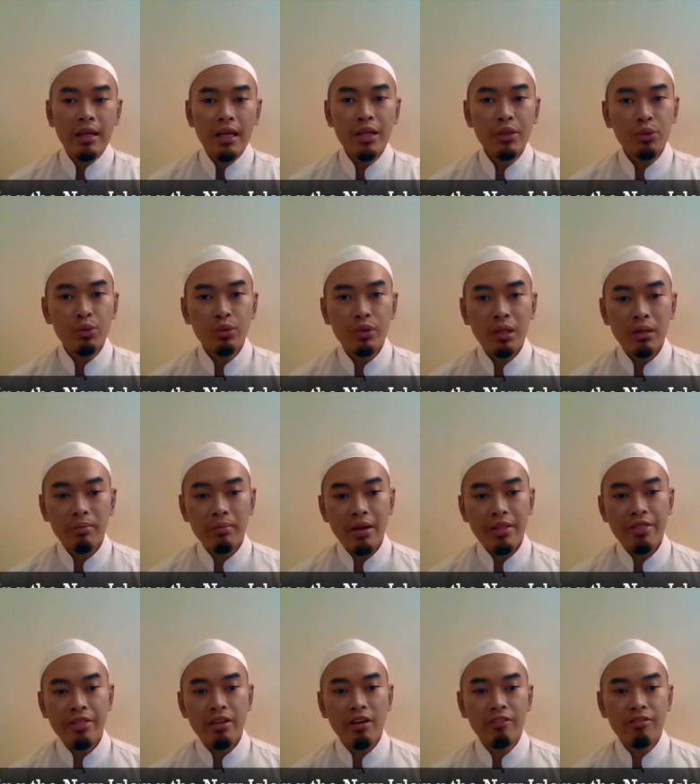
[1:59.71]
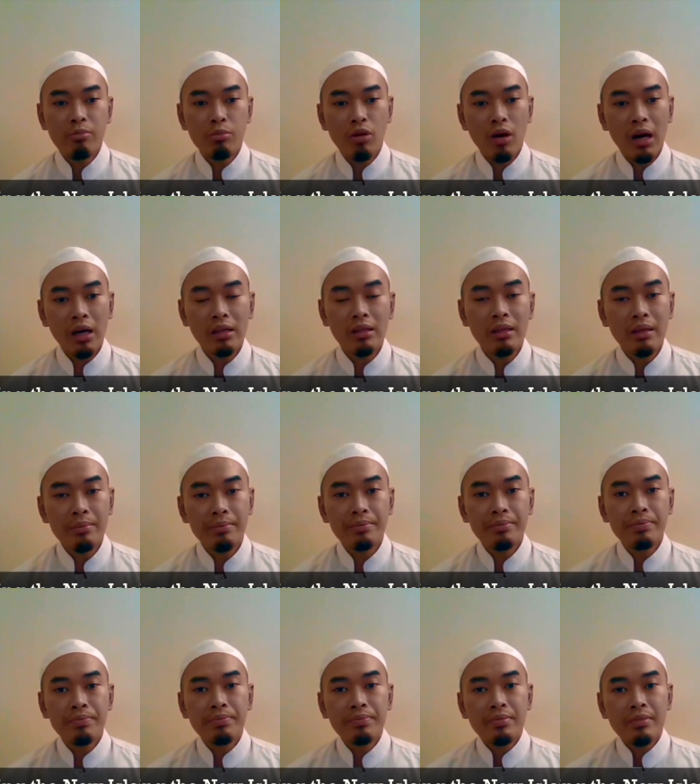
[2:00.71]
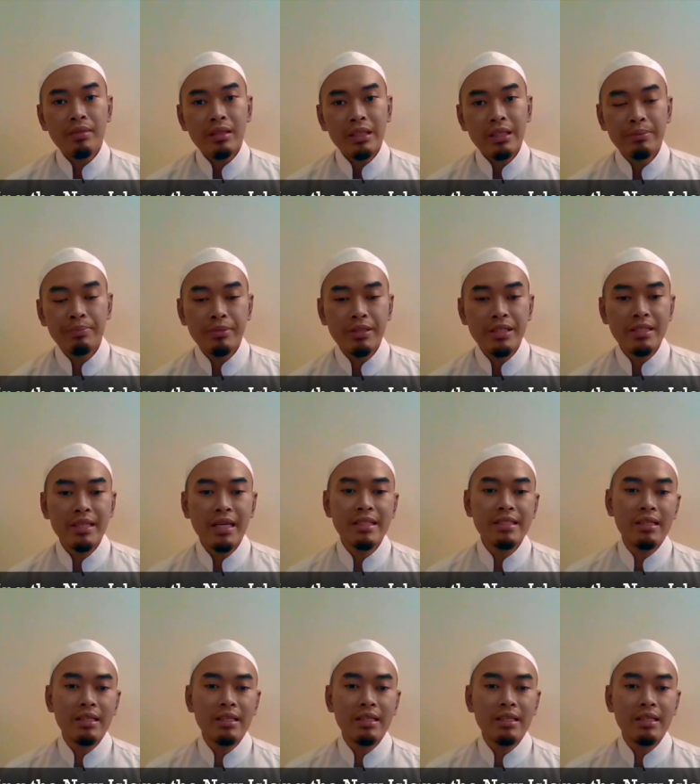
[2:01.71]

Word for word: into the month of Muharram, it presents